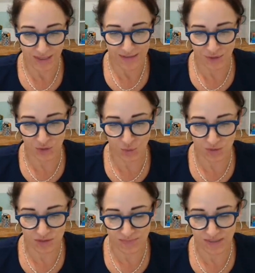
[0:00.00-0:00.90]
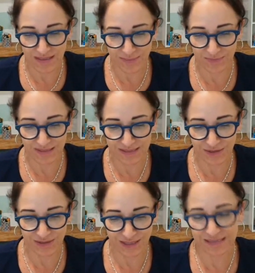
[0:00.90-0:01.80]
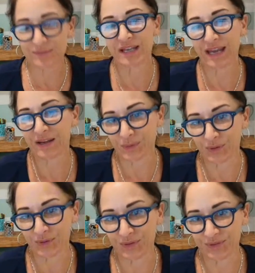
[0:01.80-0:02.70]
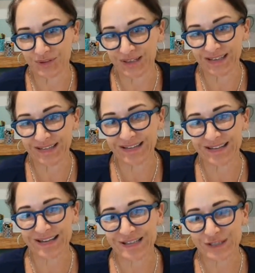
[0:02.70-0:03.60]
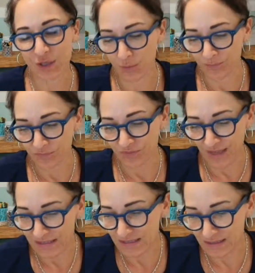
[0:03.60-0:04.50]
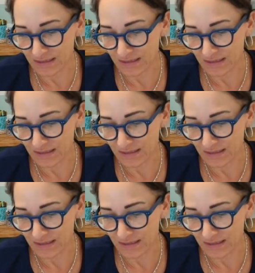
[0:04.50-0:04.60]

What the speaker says: So to me, that means that's obtainable, right? So that's